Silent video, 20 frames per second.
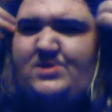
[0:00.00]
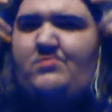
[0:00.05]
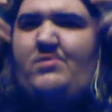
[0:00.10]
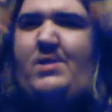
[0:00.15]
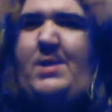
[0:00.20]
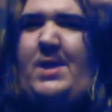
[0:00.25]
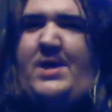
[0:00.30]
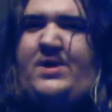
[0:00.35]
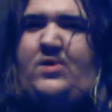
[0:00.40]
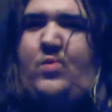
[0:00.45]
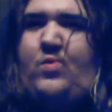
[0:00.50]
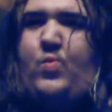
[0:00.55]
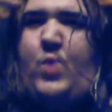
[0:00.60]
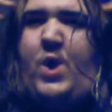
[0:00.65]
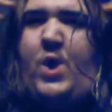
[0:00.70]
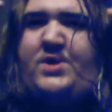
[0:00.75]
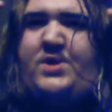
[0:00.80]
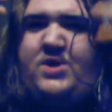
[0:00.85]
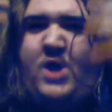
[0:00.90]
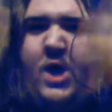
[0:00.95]
it like
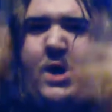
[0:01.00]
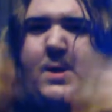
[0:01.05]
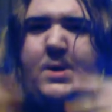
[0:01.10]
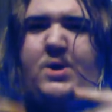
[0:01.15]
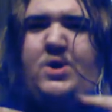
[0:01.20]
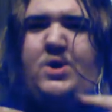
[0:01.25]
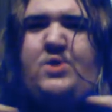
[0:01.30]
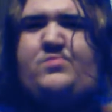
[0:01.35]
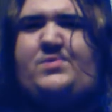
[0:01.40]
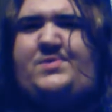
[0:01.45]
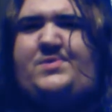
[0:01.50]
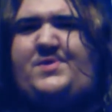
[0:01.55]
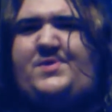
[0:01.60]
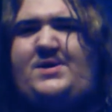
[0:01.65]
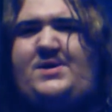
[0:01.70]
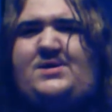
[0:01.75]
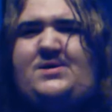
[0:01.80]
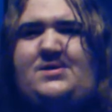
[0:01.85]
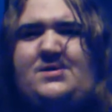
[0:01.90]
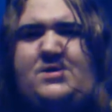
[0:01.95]
one color with
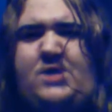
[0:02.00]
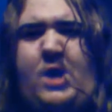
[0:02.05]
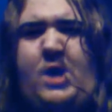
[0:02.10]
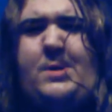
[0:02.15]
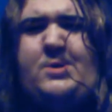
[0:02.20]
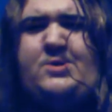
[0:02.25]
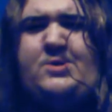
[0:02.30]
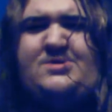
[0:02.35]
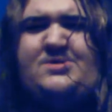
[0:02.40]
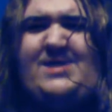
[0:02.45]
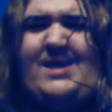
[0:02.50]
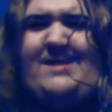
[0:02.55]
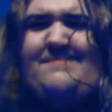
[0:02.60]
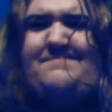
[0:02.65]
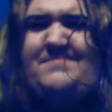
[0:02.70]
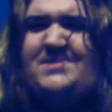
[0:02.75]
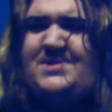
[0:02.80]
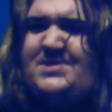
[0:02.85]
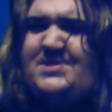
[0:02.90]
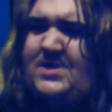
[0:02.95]
like colored tips.
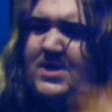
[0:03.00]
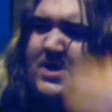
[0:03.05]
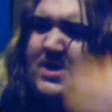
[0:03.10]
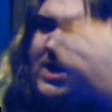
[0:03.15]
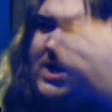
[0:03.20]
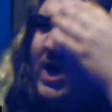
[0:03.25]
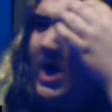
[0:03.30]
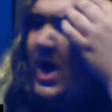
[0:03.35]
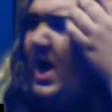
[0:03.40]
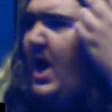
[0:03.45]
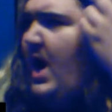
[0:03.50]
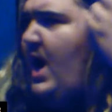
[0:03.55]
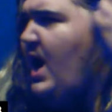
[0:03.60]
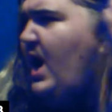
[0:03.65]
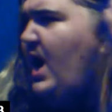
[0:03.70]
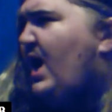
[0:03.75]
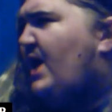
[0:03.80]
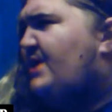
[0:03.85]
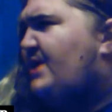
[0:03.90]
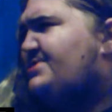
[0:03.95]

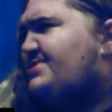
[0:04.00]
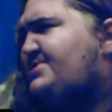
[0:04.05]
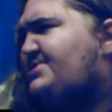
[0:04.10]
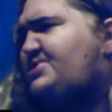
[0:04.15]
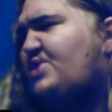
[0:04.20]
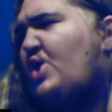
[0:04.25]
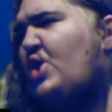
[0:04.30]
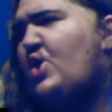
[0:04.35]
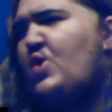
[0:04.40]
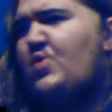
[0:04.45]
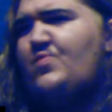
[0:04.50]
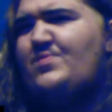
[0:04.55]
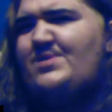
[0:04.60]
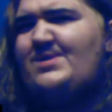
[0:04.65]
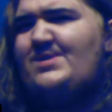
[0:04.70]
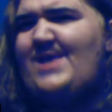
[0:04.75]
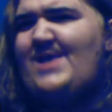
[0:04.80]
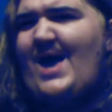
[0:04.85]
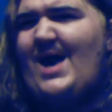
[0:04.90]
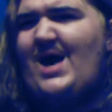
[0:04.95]
Uh, so
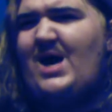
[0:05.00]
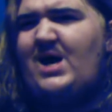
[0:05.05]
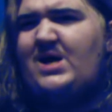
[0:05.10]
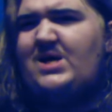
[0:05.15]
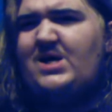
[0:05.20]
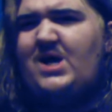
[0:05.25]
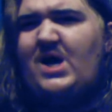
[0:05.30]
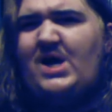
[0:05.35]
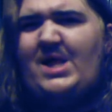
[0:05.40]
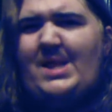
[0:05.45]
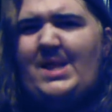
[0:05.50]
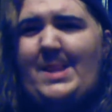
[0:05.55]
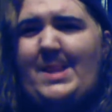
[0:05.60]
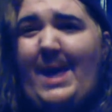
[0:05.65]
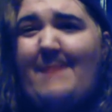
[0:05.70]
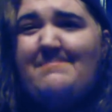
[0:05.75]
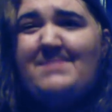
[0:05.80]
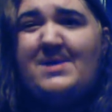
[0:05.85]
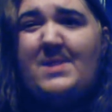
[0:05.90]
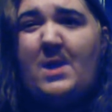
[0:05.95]
yeah,
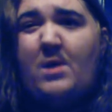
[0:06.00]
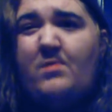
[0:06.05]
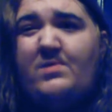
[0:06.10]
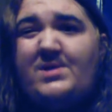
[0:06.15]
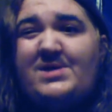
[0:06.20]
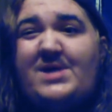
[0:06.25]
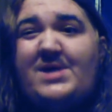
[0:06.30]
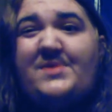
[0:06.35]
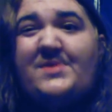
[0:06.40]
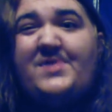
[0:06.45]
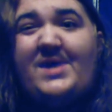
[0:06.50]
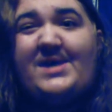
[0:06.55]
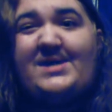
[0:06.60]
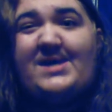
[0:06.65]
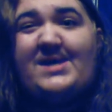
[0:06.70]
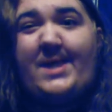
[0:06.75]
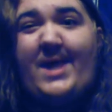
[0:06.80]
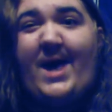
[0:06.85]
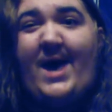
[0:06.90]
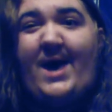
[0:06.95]
let me know what you think of
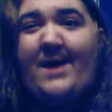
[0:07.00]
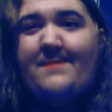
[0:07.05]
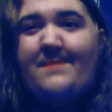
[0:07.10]
that.